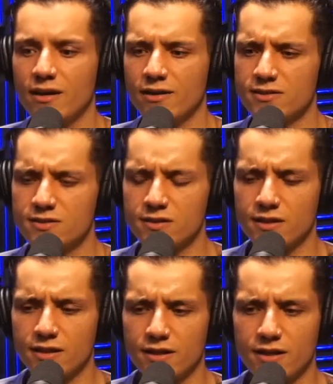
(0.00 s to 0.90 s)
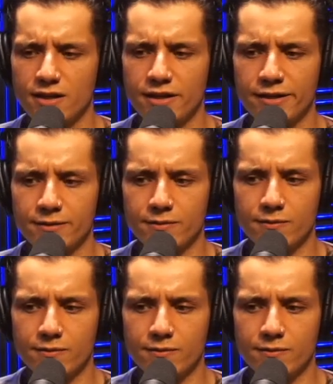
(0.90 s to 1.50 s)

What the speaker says: it